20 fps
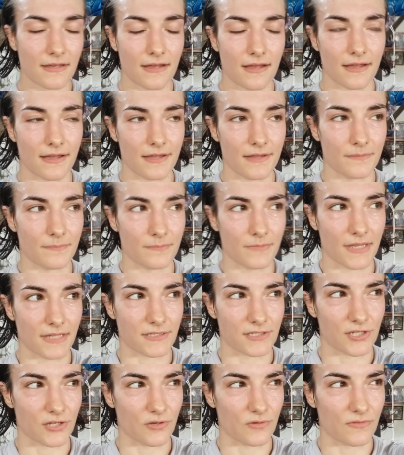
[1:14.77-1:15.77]
And
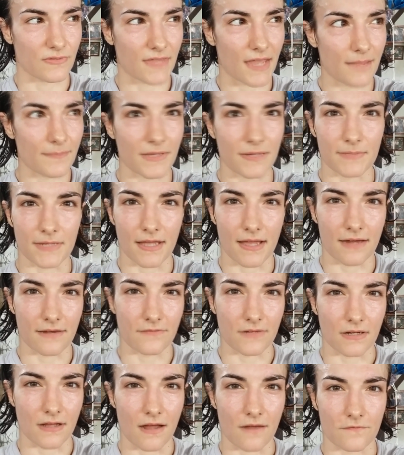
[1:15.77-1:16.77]
so that made me kind
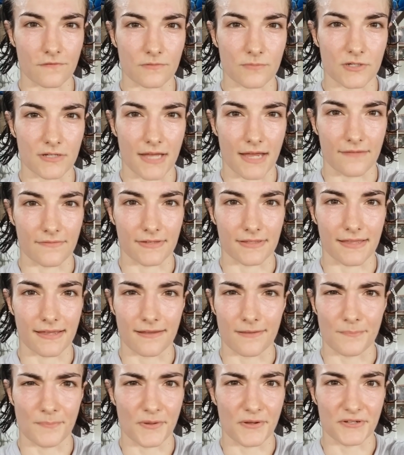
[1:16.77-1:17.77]
of uncomfortable having
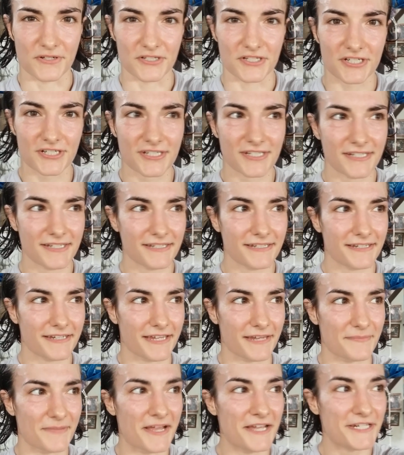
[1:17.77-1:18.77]
like a bulge
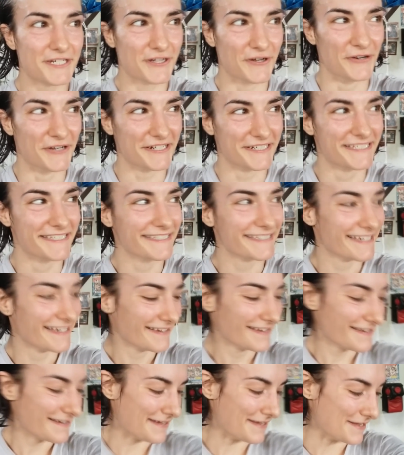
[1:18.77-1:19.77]
in my shorts.
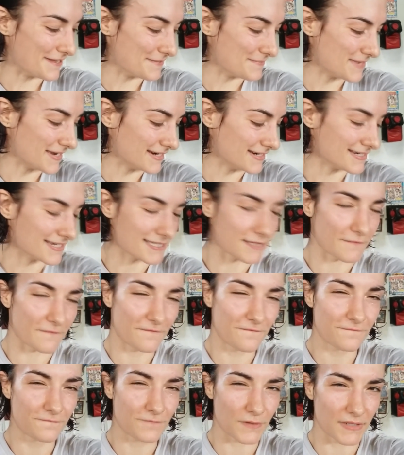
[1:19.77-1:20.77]
And it doesn't
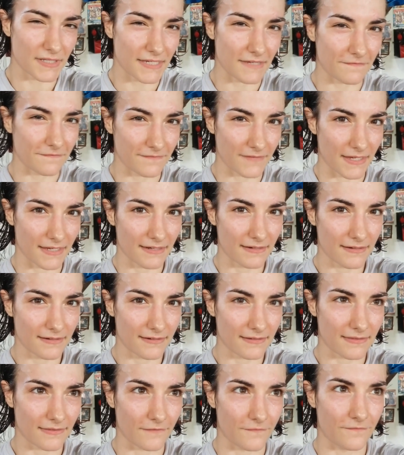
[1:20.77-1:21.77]
fully fit
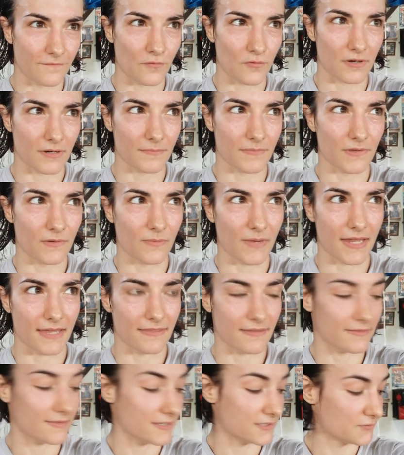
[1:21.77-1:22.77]
the form the way
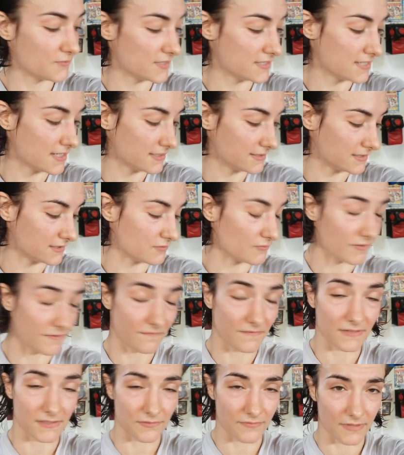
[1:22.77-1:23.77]
that this one does. This one
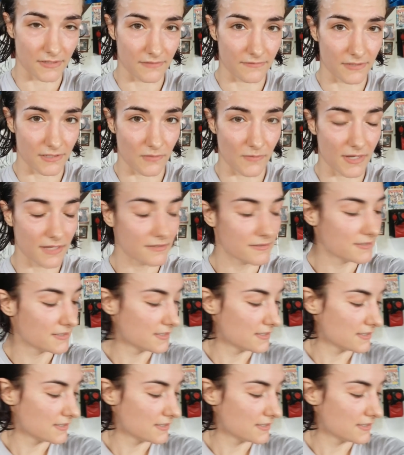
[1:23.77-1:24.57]
fits really, really well.